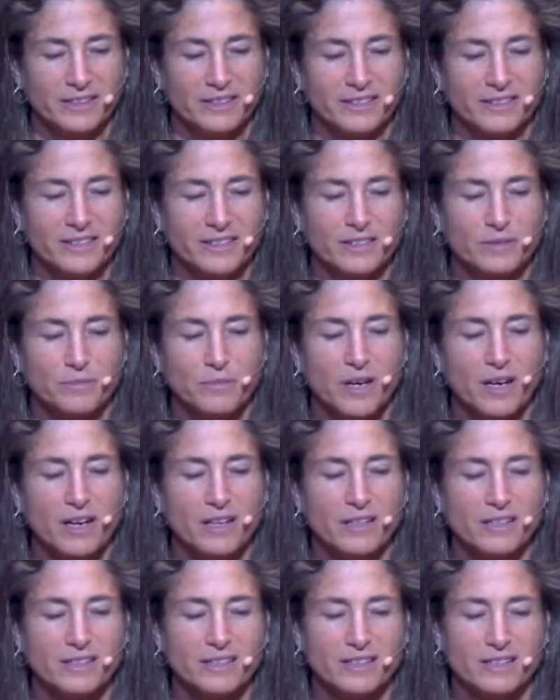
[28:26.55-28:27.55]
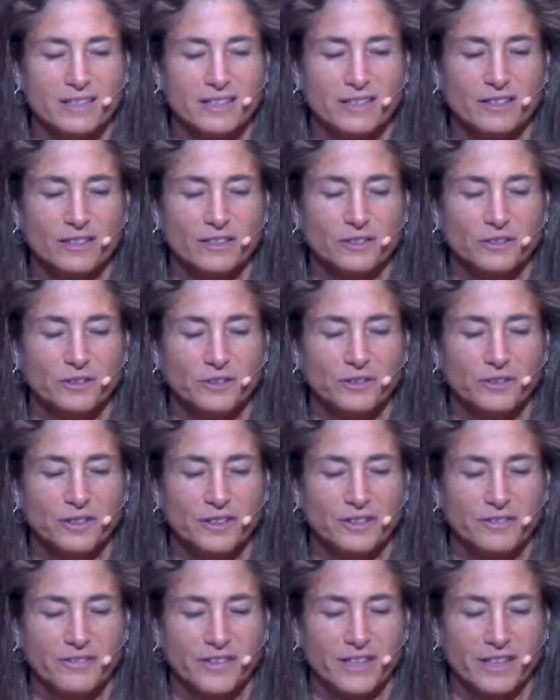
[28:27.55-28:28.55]
She says, modesty is a
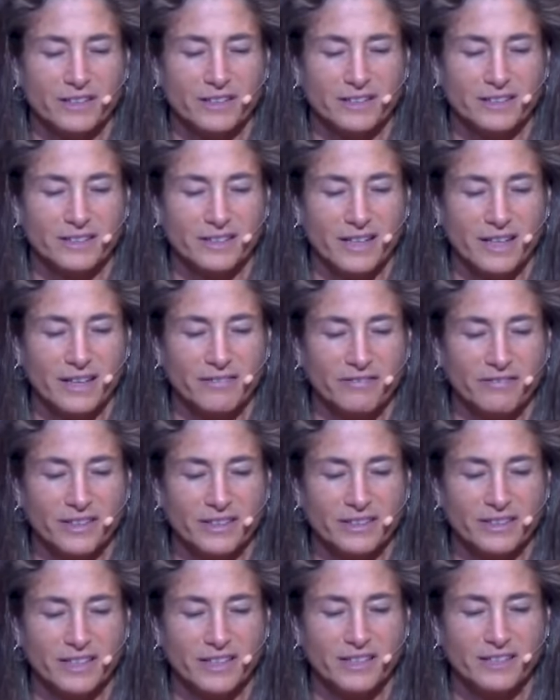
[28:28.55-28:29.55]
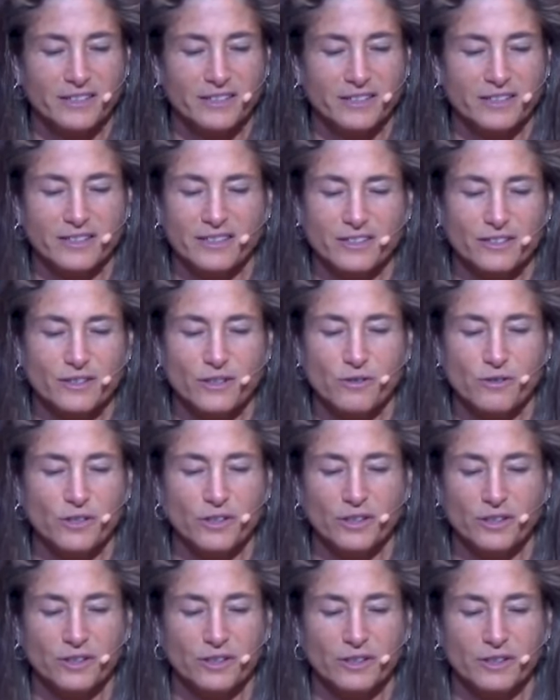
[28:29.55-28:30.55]
learned affectation. It's no
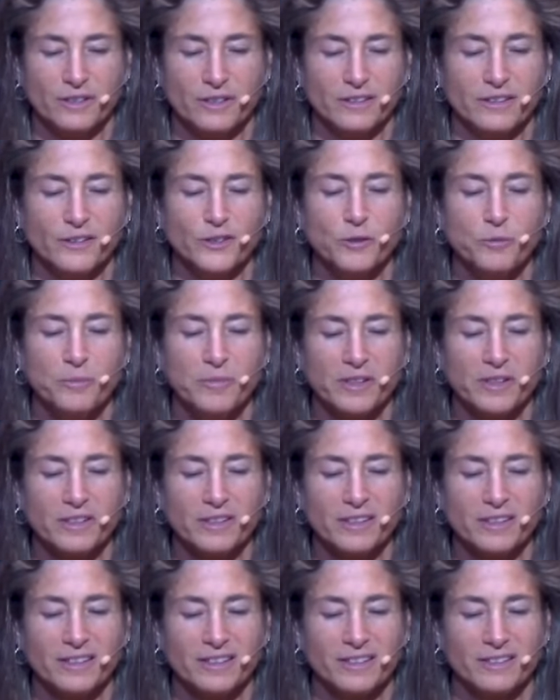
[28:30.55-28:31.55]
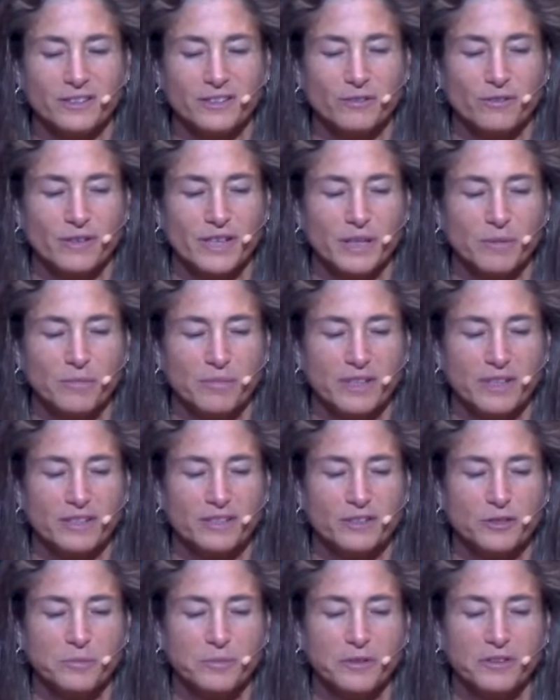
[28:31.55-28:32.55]
good. Humility is great
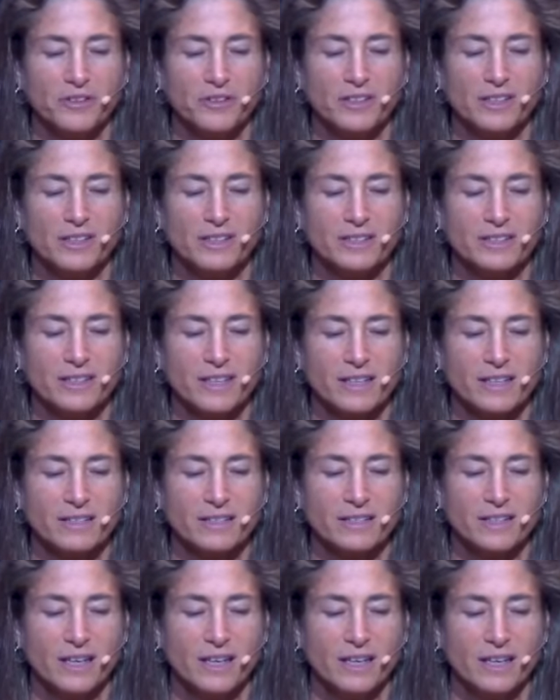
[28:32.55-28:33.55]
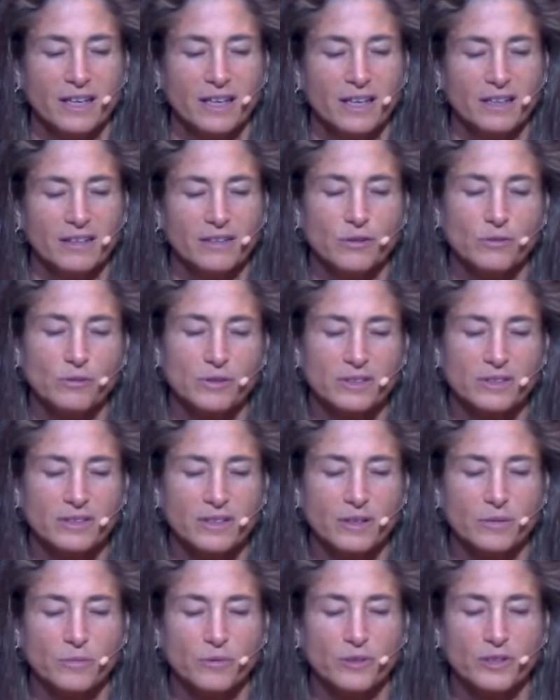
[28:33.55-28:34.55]
because humility says, there was
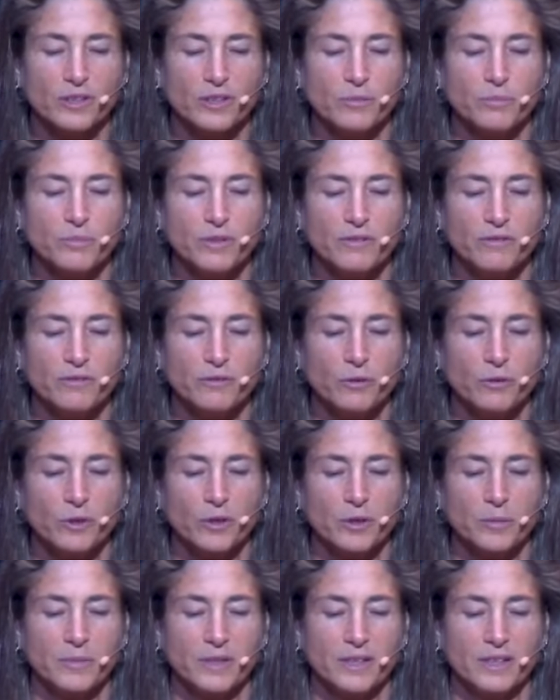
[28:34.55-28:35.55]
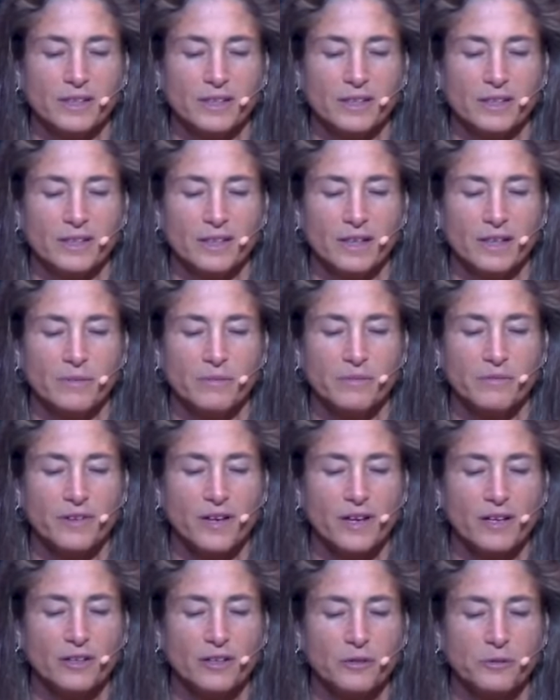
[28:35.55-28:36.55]
someone before me. I'm
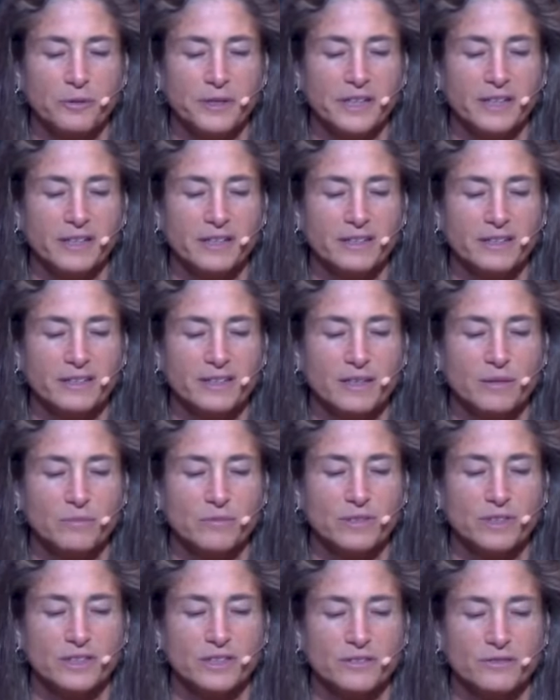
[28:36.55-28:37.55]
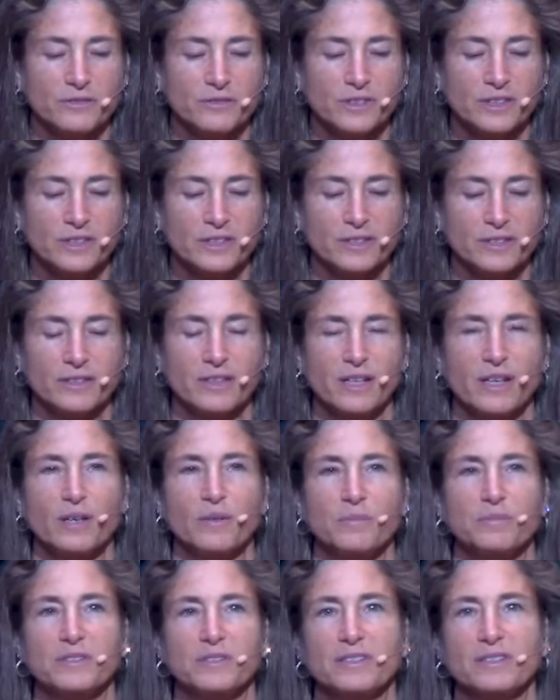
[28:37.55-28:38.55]
following in someone's
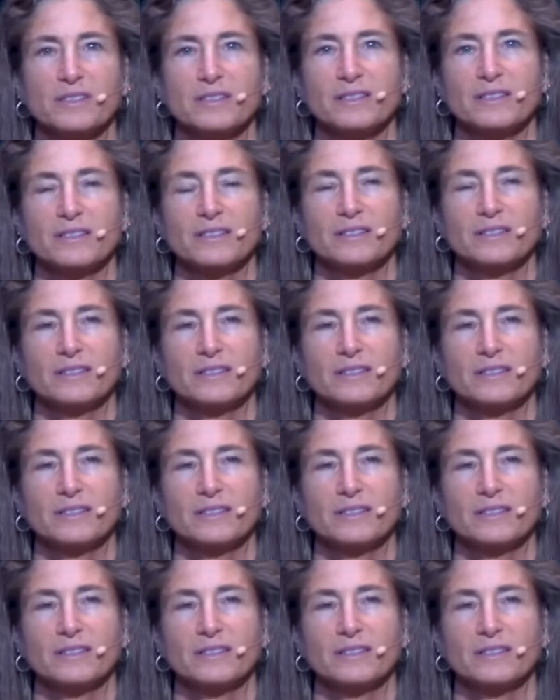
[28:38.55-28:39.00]
footsteps.